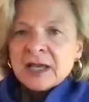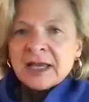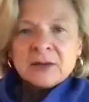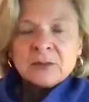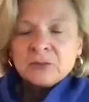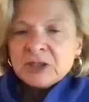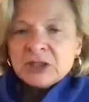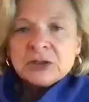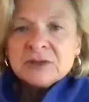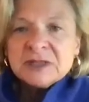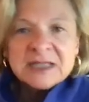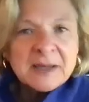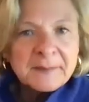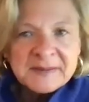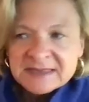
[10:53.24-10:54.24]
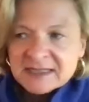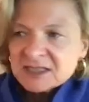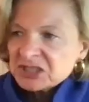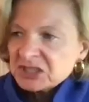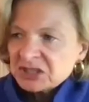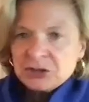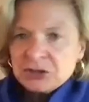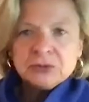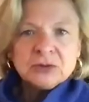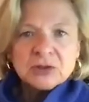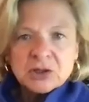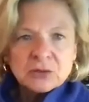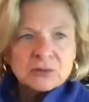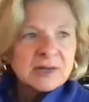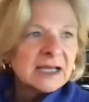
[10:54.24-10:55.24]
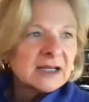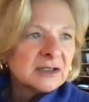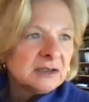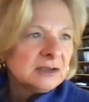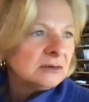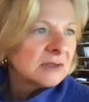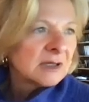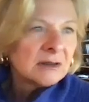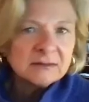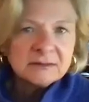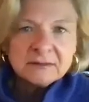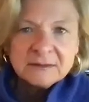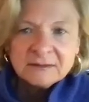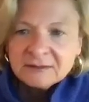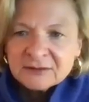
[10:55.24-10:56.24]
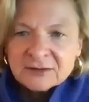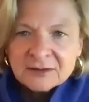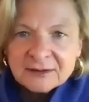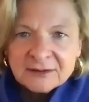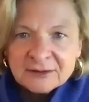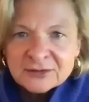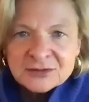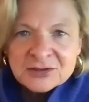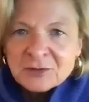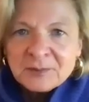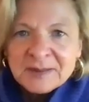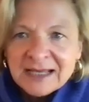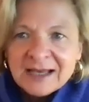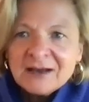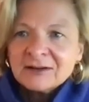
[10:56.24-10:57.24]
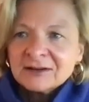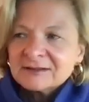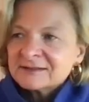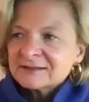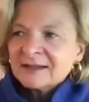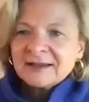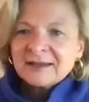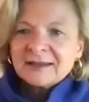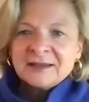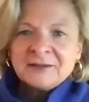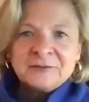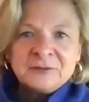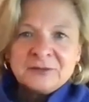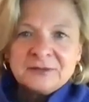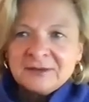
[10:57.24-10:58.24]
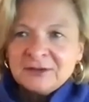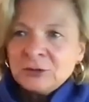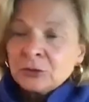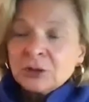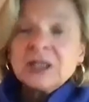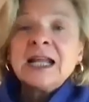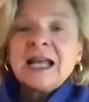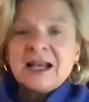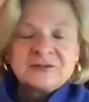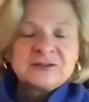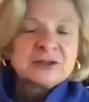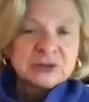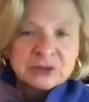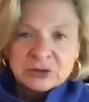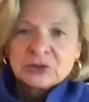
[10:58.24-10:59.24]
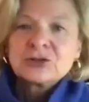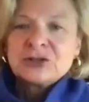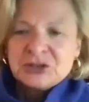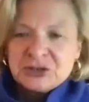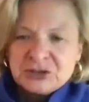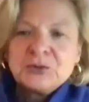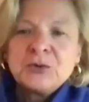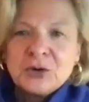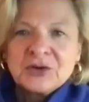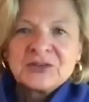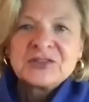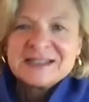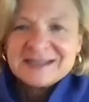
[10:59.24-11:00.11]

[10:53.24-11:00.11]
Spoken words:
When you're in that position, you look around and you go, there's nobody else. Like, you're going to have to learn to do all these